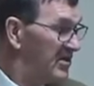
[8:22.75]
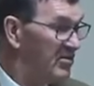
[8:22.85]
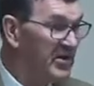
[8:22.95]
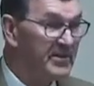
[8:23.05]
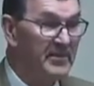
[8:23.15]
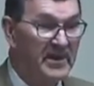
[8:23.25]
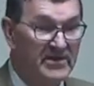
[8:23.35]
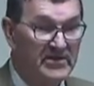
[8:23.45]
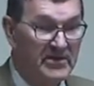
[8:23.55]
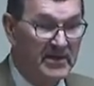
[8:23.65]
Well, the
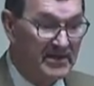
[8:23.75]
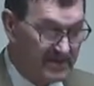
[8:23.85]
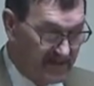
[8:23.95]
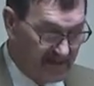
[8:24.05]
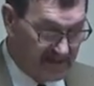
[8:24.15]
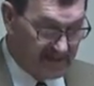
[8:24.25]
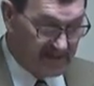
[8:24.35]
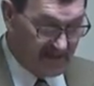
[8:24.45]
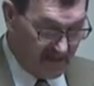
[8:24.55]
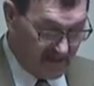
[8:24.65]
ministry is
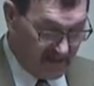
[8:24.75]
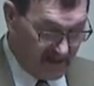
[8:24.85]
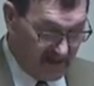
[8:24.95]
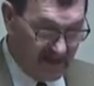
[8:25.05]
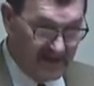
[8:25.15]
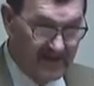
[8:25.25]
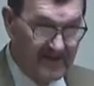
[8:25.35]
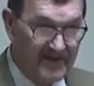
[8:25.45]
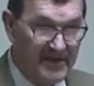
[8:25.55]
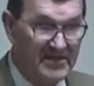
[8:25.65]

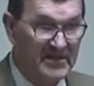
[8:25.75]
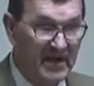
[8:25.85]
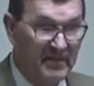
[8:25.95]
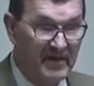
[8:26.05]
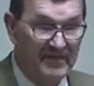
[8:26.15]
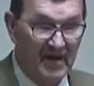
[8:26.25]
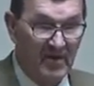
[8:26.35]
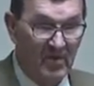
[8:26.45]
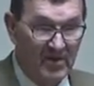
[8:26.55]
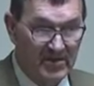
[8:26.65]
the same, if not
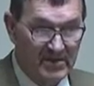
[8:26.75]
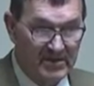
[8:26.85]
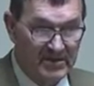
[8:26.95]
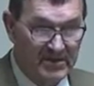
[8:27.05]
worse.